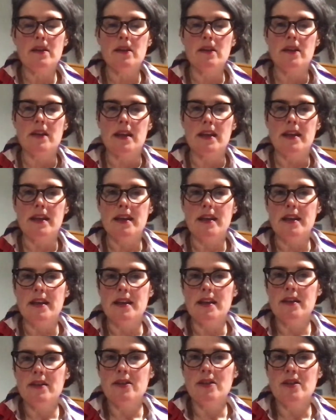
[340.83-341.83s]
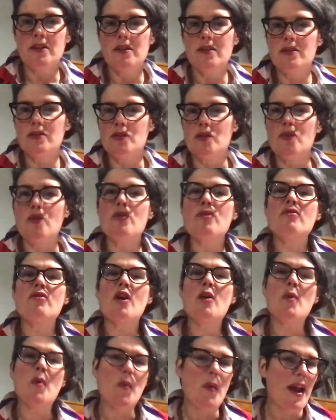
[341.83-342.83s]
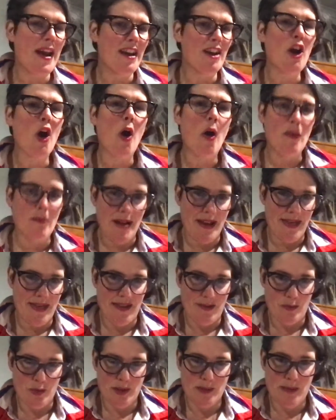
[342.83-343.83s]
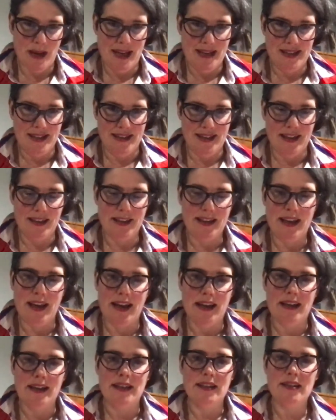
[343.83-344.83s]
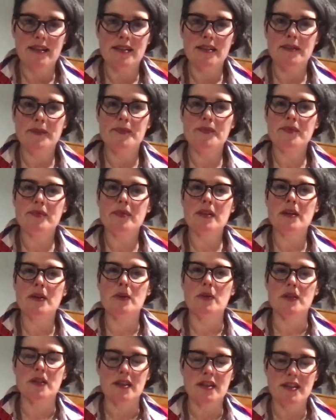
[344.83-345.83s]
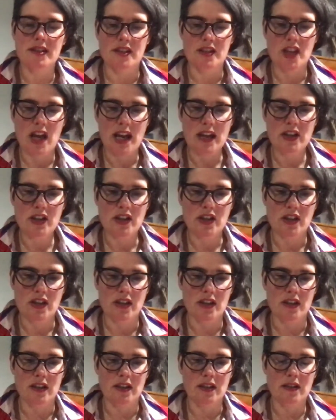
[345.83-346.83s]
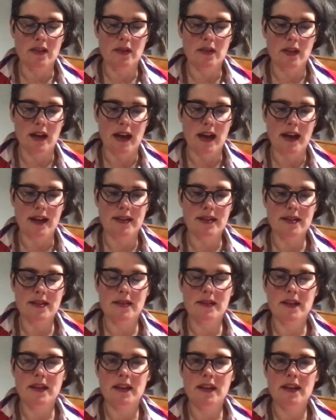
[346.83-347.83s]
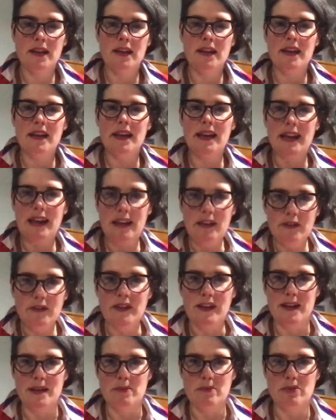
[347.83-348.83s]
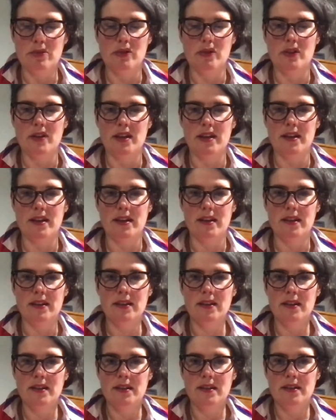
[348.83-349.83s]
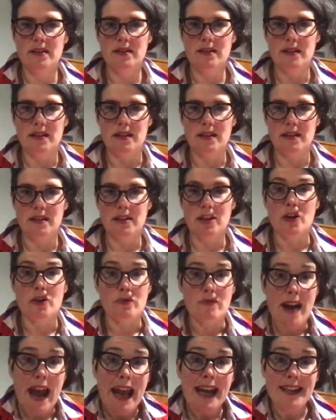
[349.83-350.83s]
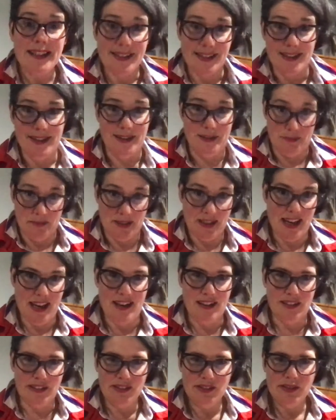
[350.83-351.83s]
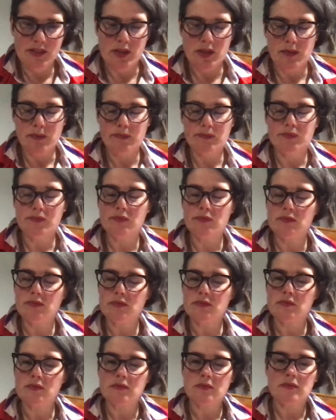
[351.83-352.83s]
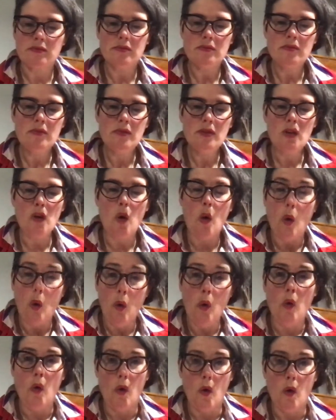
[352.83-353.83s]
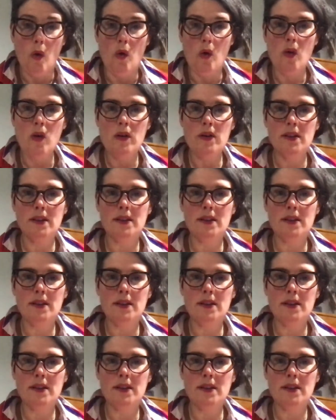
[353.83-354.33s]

the sort of throwaway comment that was made in that case was a suggestion that if an employer corrected themselves or